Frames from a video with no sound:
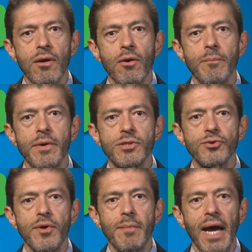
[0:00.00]
compared
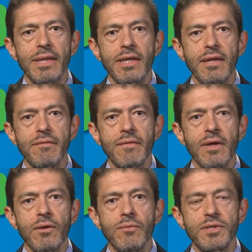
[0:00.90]
to imatinib,
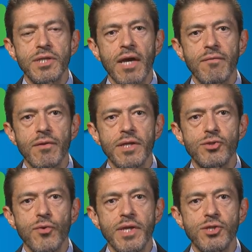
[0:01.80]
which gave only
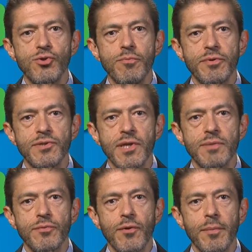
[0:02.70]

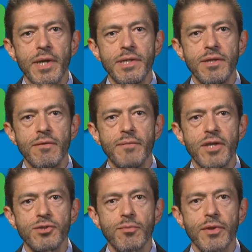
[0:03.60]
22% probability of
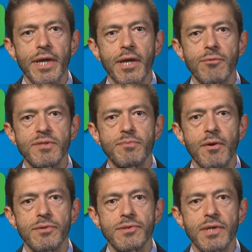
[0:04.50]
major molecular
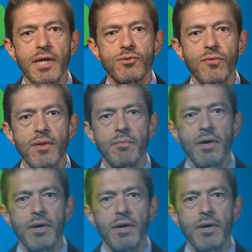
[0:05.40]
response at 12